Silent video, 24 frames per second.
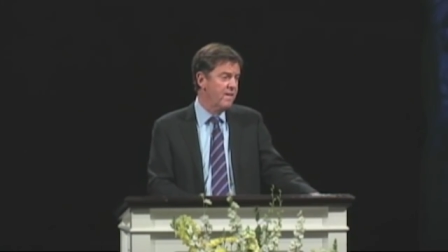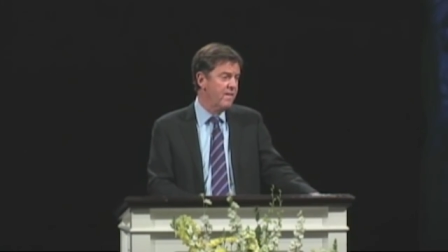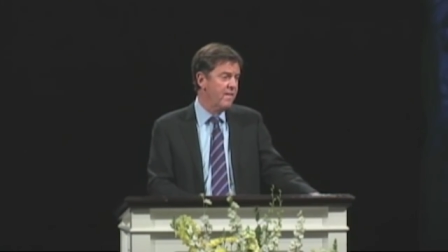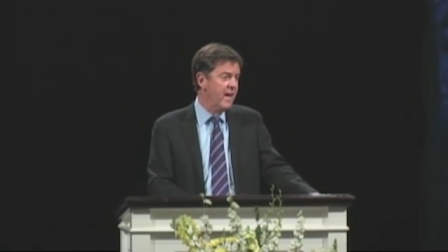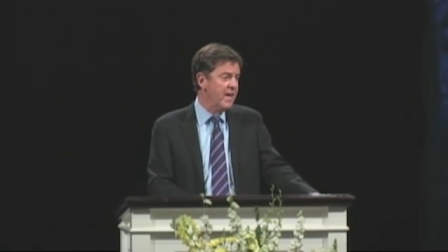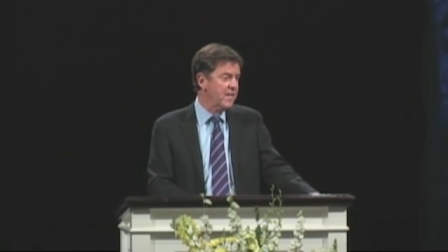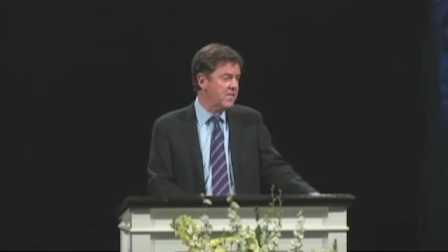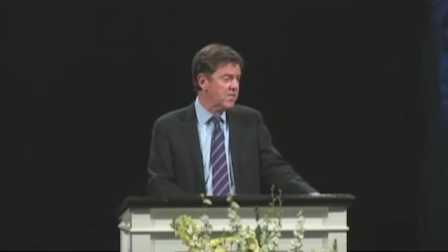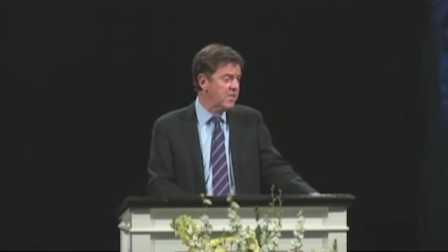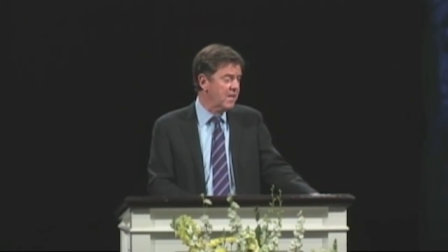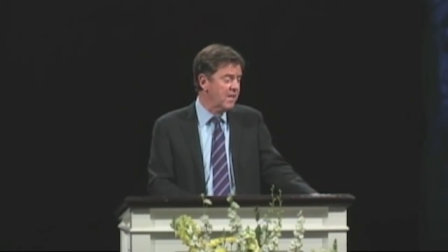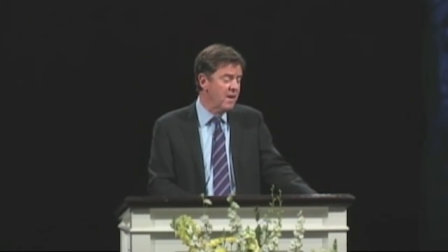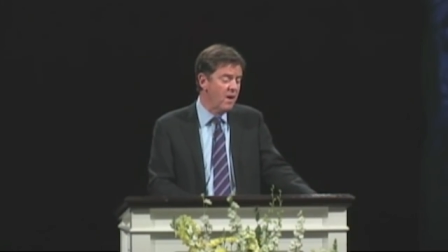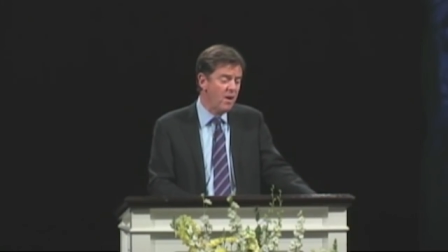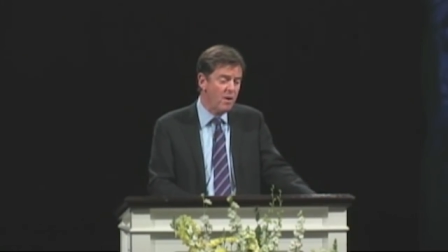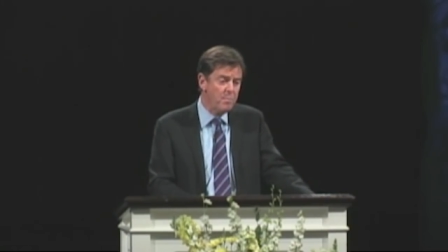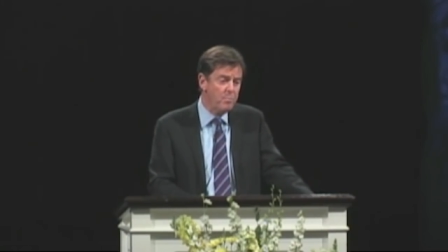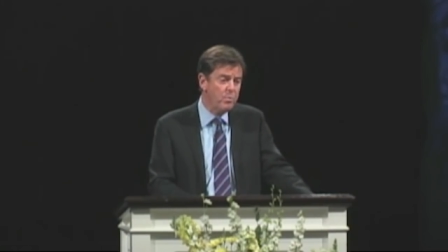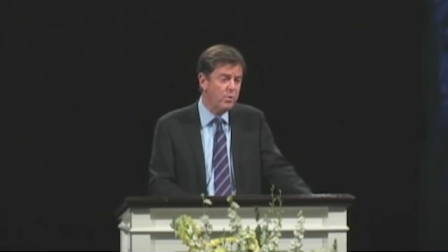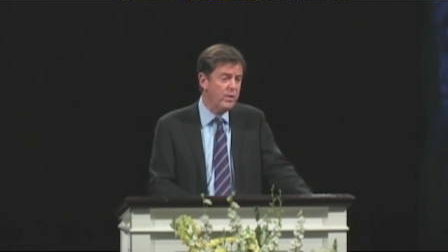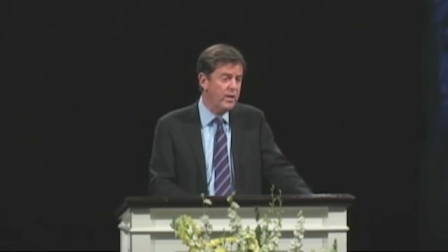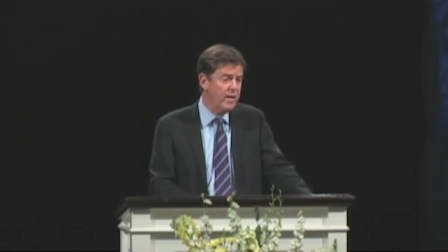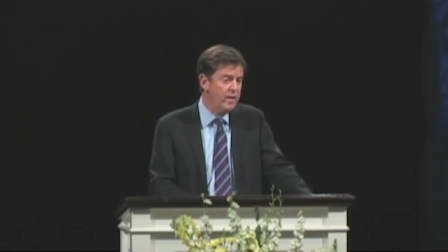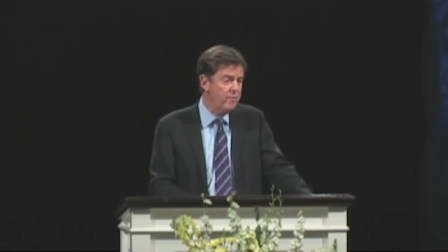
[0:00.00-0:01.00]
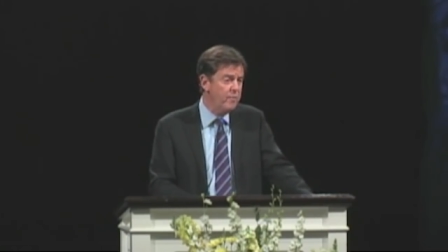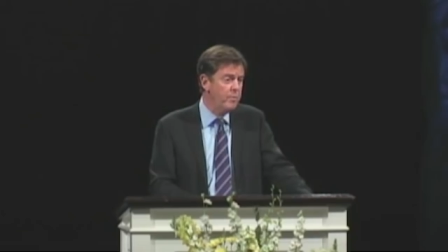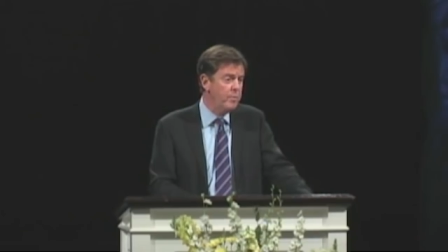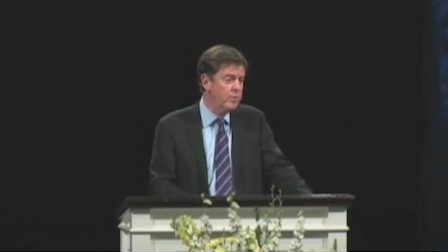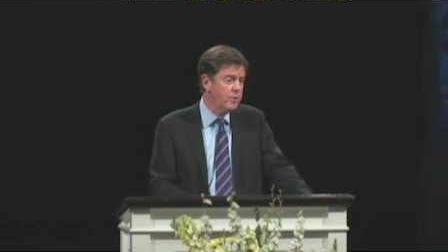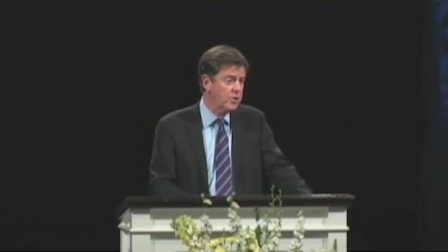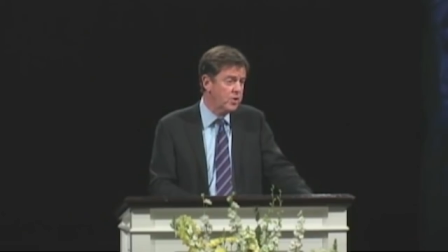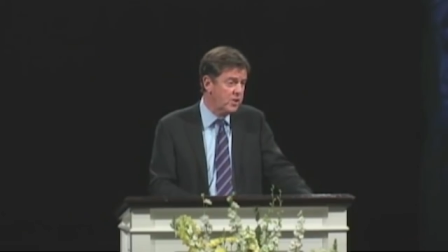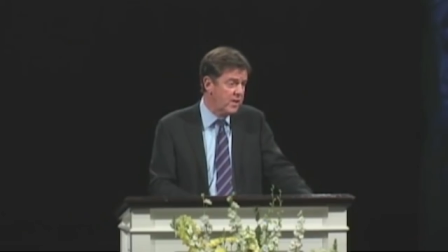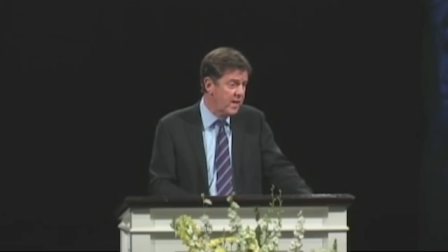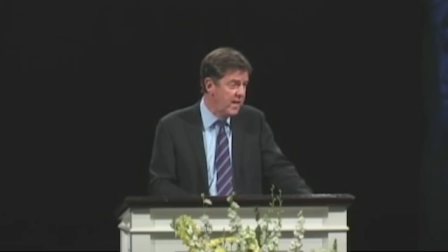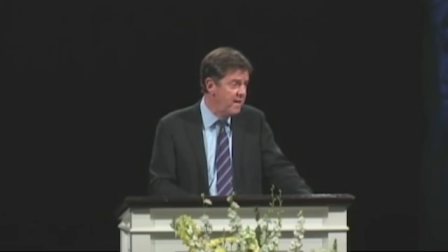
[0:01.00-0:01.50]
That's an
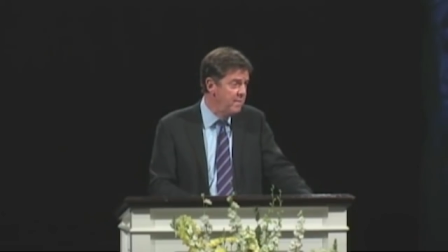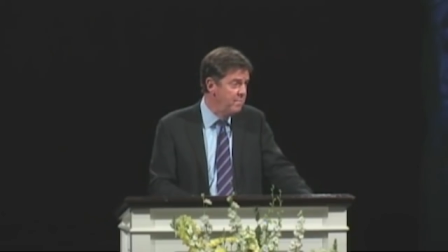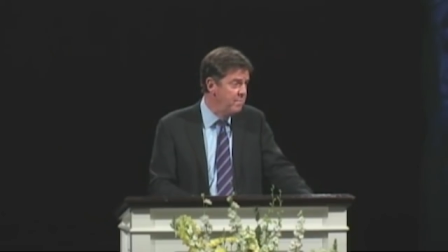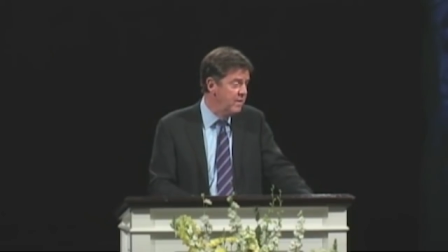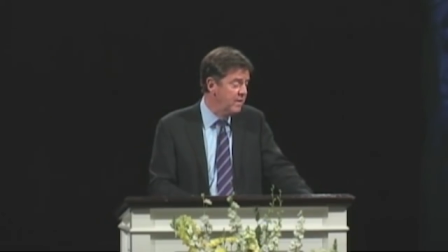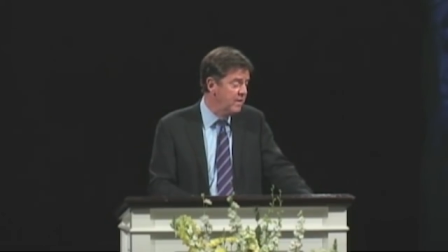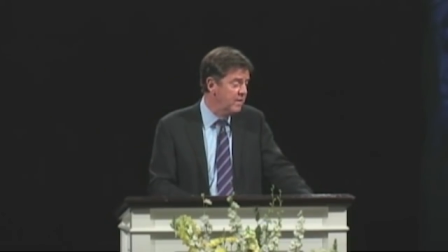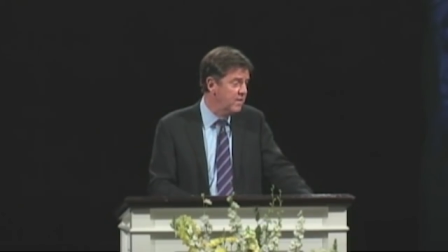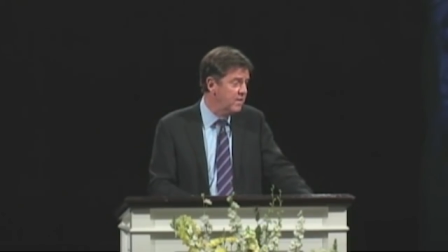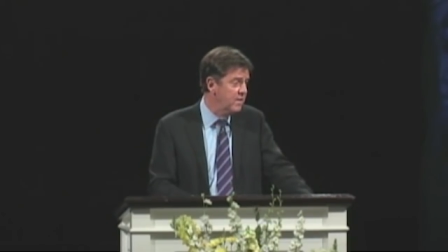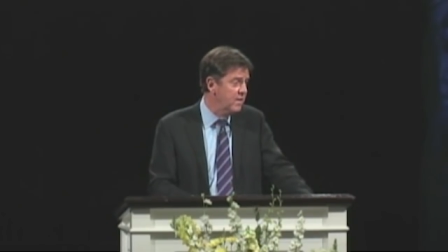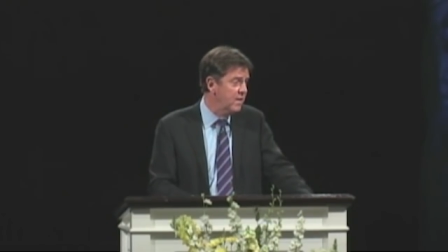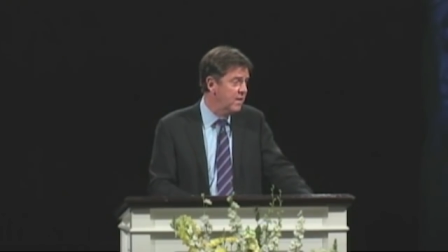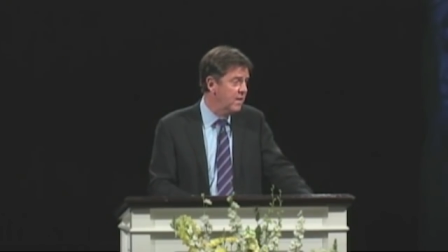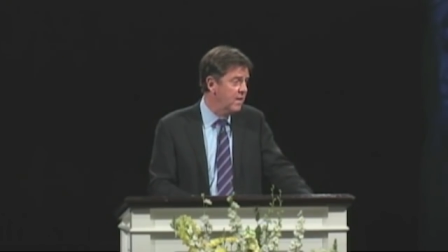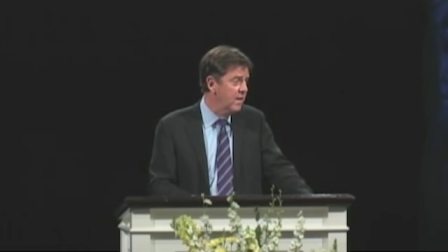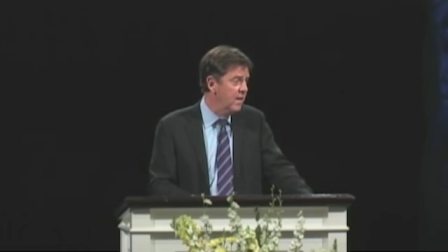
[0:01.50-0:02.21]
unbelievable statement.